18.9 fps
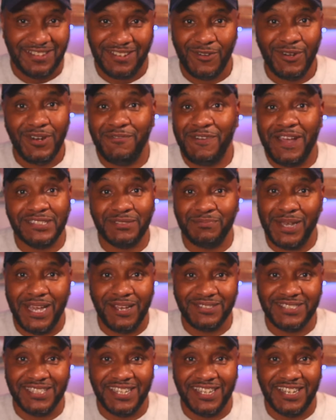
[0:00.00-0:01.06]
Call it a thousand
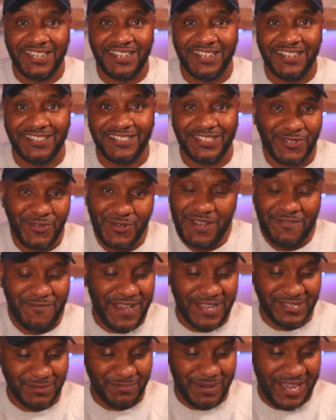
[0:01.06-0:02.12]
pounds, Let's call it a
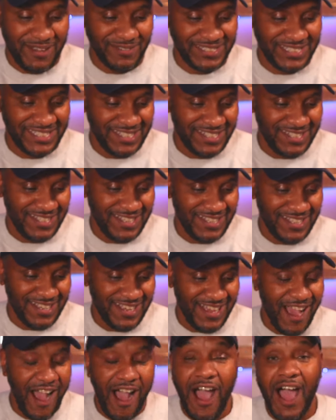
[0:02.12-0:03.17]
thousand pounds.
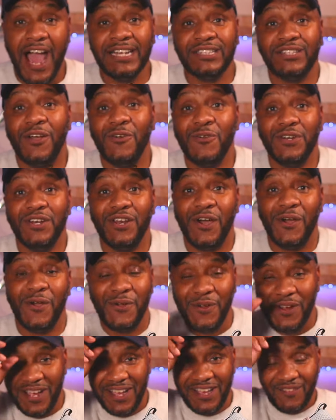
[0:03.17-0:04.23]
I don't
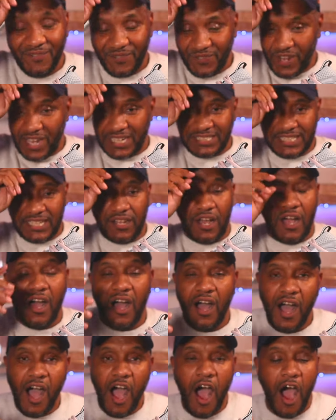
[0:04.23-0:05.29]
know, like I said,
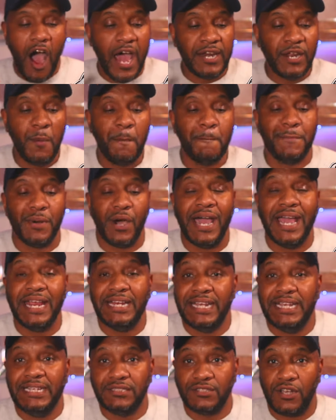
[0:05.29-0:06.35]
I don't buy
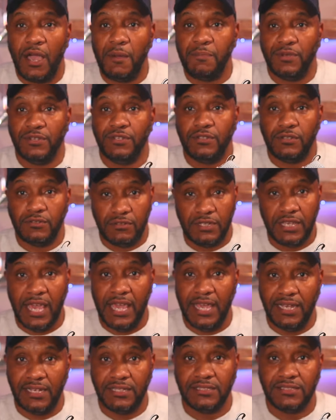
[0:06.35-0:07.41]
these type of
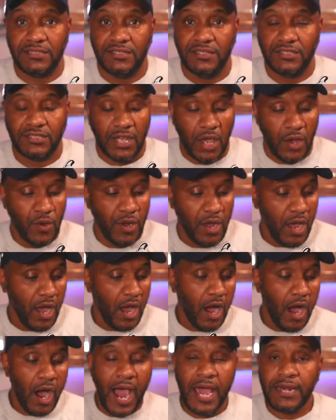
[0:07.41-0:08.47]
kicks. So
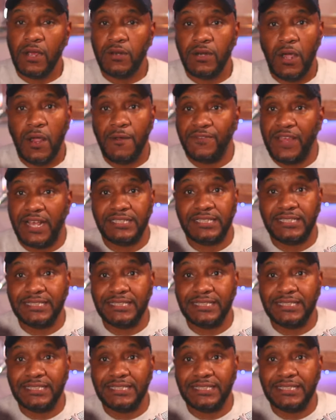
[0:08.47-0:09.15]
I don't know if that's